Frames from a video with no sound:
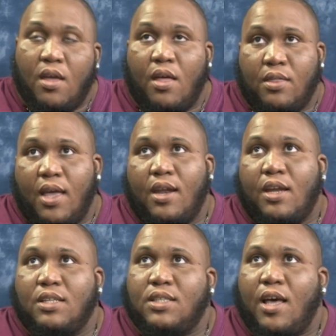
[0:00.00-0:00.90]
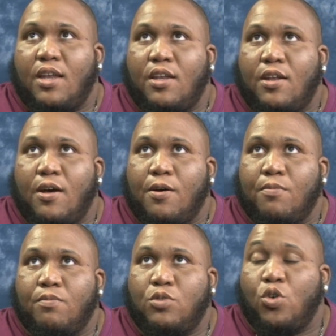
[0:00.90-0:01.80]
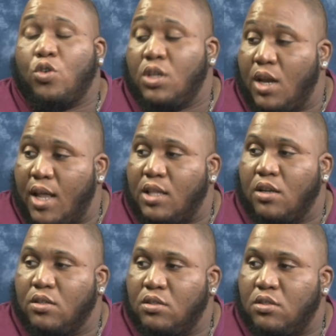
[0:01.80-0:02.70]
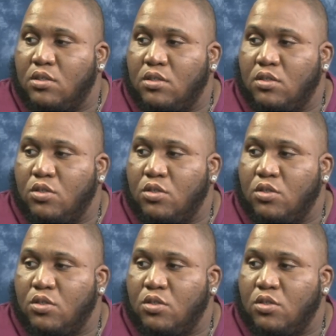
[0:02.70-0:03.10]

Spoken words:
And then I decided to go to the Netherlands